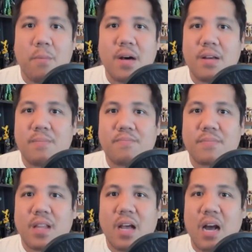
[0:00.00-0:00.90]
but
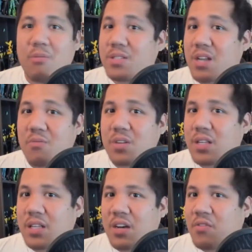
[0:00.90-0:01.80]
I was not
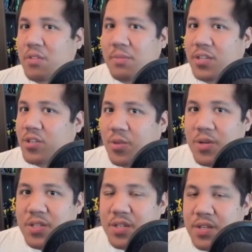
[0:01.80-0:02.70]
really left with much
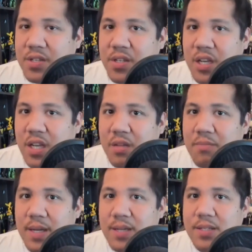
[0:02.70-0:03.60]
choices,
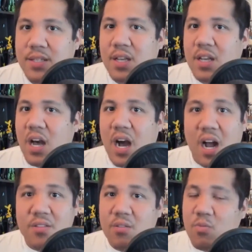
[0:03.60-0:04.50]
because
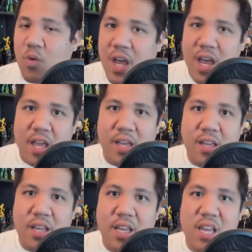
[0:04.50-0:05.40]
either
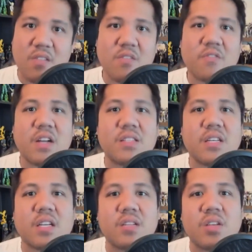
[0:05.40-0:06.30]
way, even if I
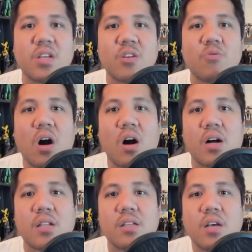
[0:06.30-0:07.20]
did continue
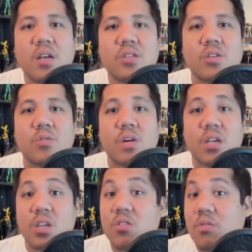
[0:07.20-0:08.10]
on to
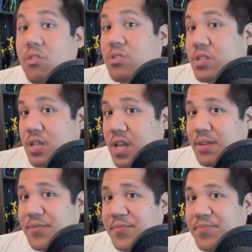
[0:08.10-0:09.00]
a
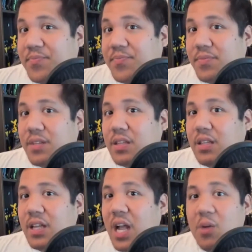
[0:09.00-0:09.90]
university,
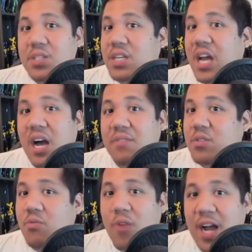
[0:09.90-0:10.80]
I was going to have
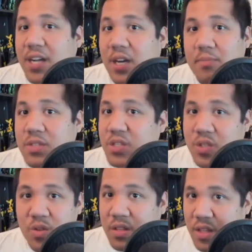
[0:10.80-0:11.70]
to rack up
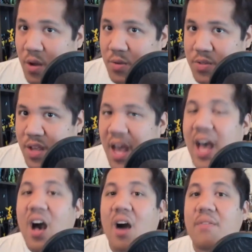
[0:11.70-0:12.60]
student loans
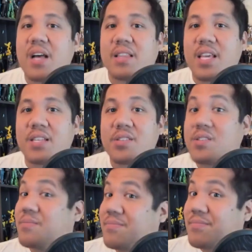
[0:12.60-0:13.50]
of at
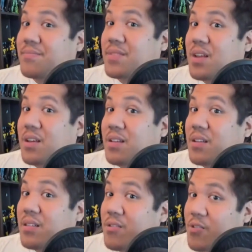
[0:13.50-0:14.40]
least
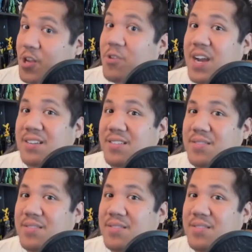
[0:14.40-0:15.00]
thirty grand.